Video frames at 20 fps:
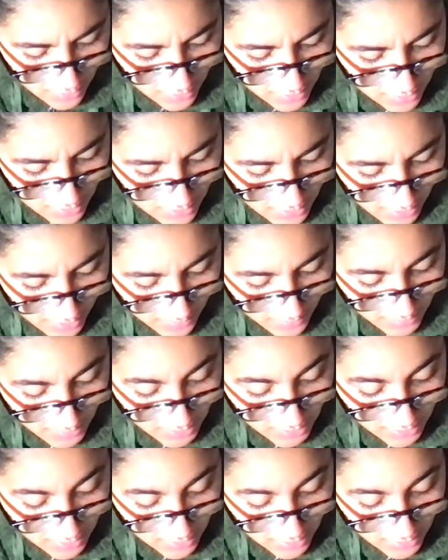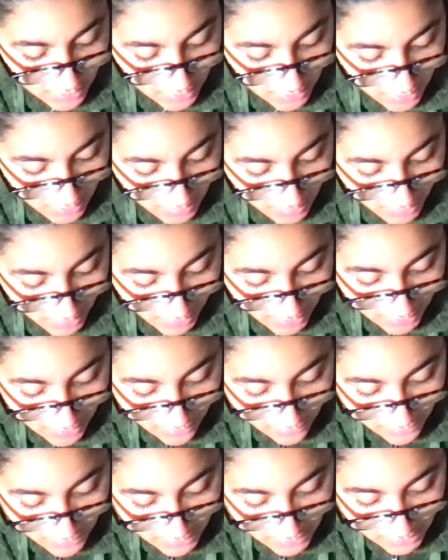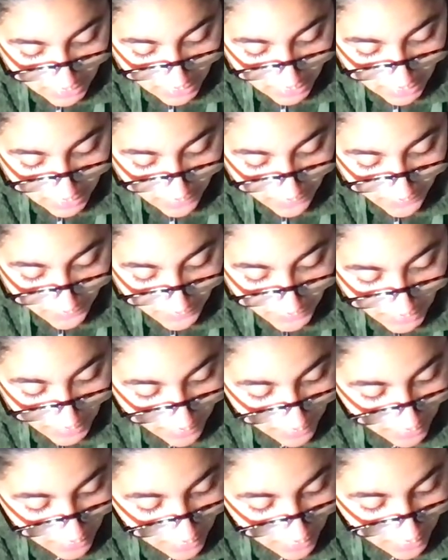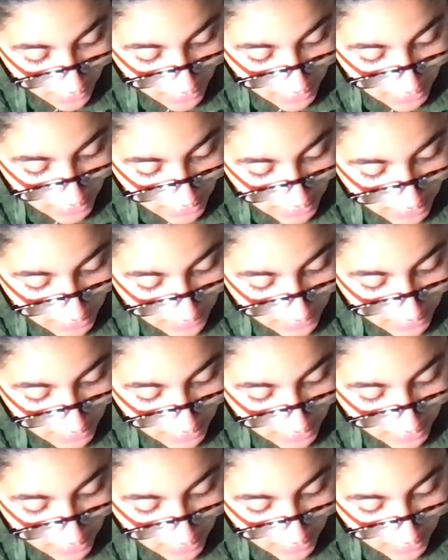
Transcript: That mean he buy the whiskey. It belong to him and